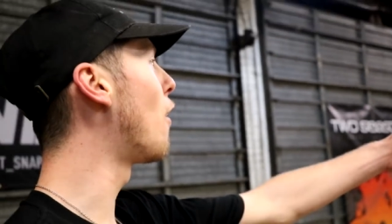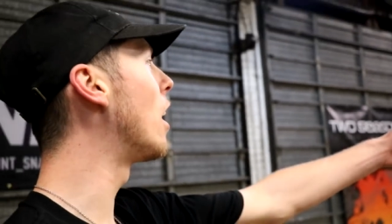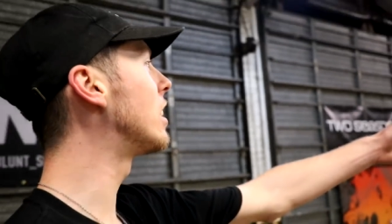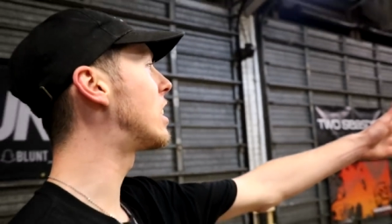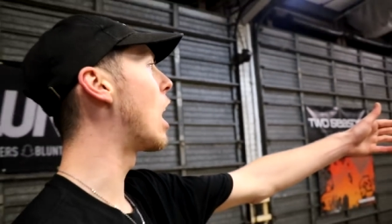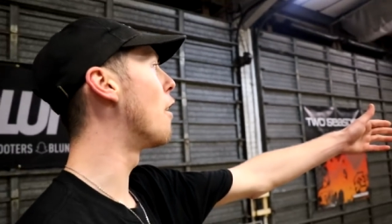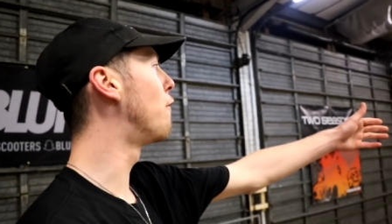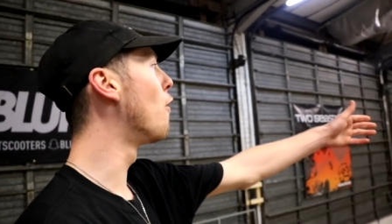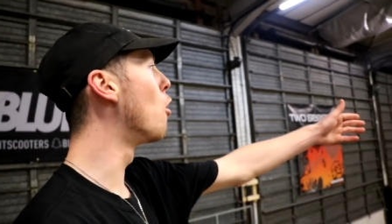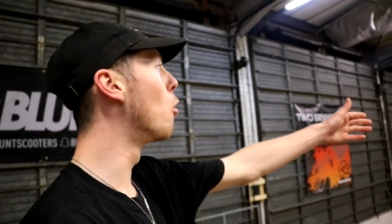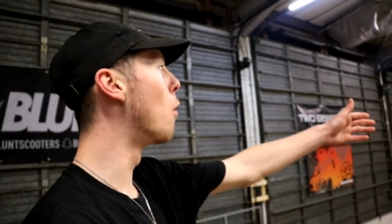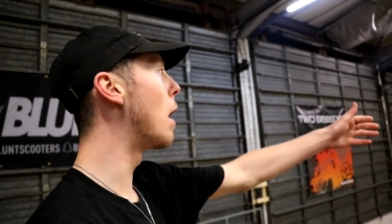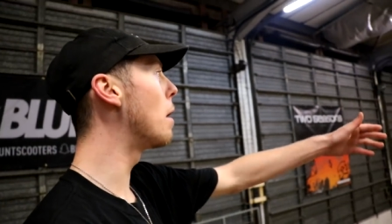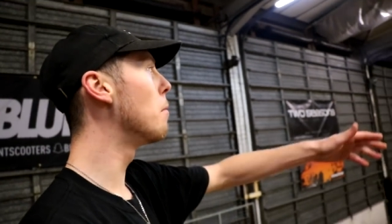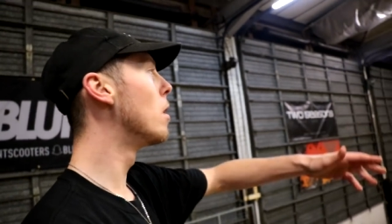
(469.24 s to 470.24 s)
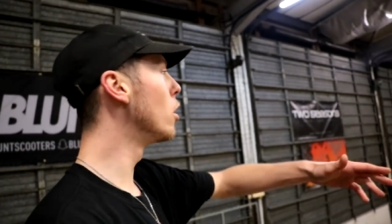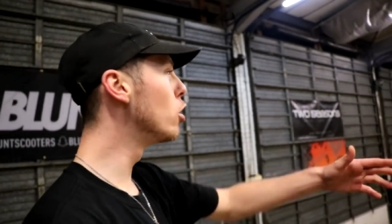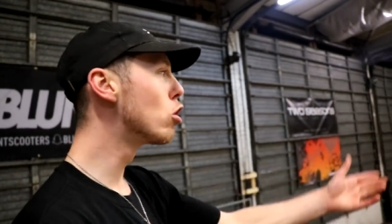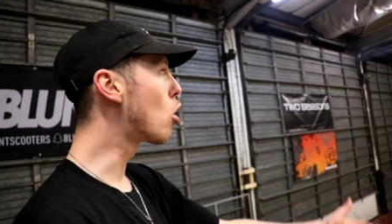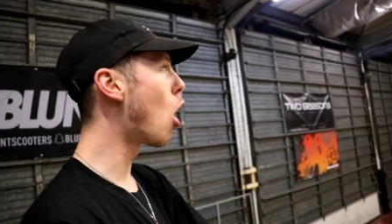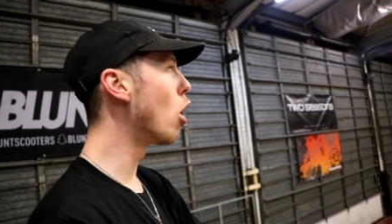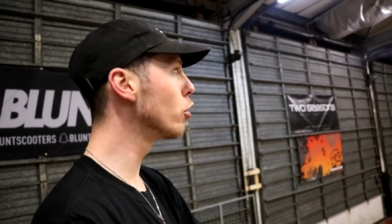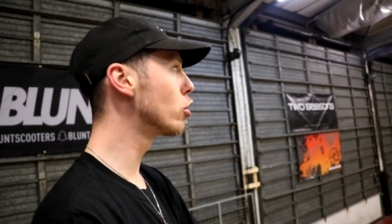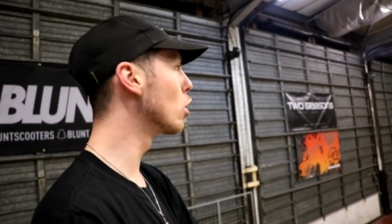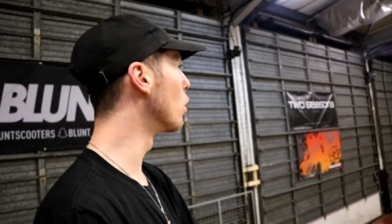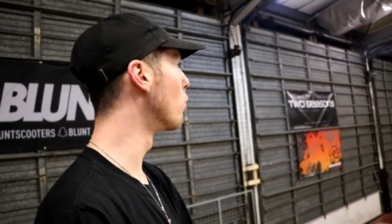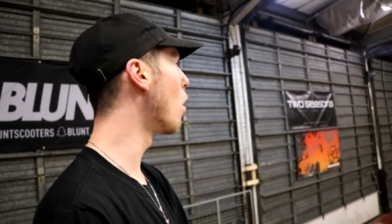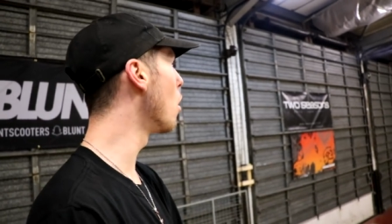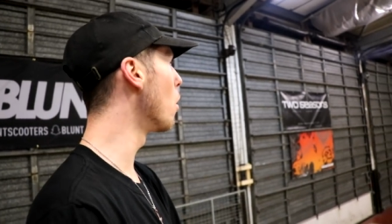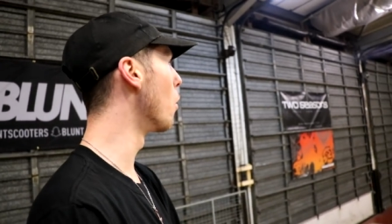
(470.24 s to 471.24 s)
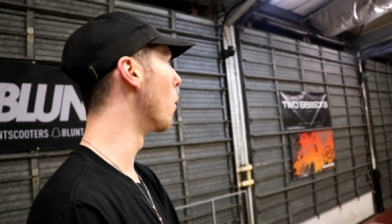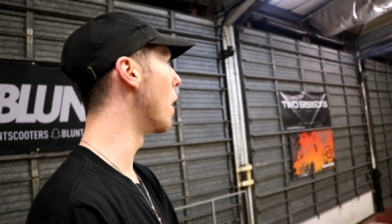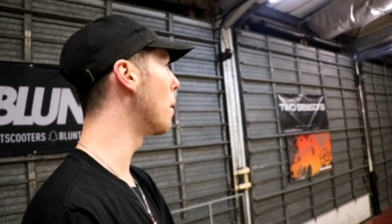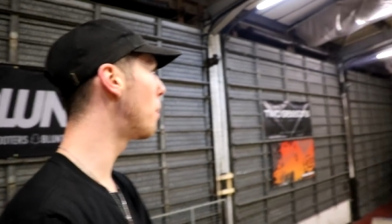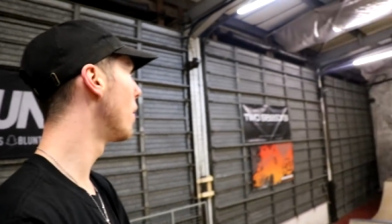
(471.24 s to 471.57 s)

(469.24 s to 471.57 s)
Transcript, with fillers: I set a full whip, you can't do a rotor whip